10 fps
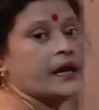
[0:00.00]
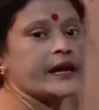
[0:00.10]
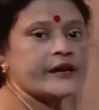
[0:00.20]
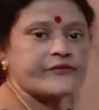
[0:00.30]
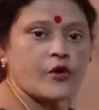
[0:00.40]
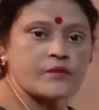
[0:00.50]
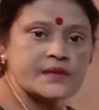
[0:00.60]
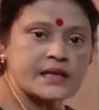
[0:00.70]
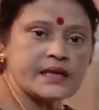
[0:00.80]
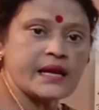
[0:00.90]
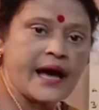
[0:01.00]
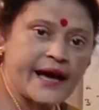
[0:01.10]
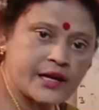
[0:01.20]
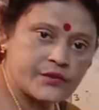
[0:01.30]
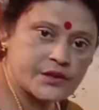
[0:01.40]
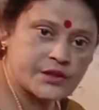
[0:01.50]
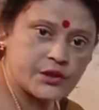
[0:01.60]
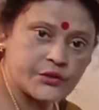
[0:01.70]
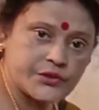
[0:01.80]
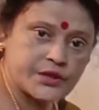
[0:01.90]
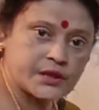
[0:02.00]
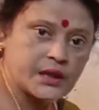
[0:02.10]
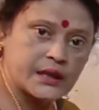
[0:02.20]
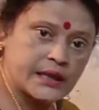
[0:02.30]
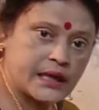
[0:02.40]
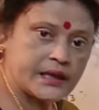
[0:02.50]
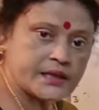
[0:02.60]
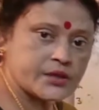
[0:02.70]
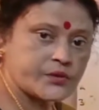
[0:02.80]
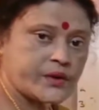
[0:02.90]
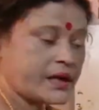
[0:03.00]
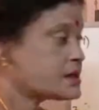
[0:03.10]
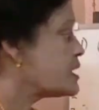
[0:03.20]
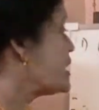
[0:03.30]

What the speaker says: it forms an aqueous solution. Clear, student?